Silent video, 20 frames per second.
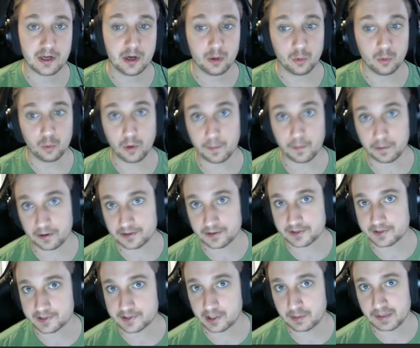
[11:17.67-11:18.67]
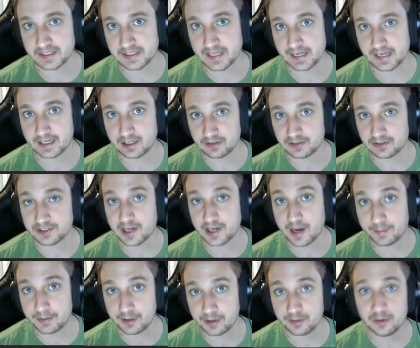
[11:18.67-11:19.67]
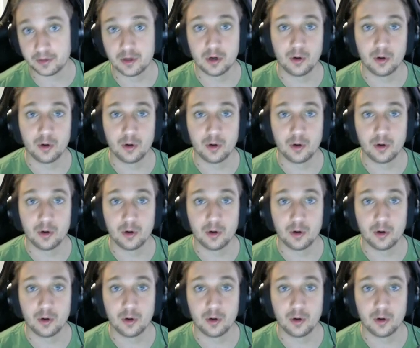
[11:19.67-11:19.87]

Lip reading: one person is going to be taking the top note,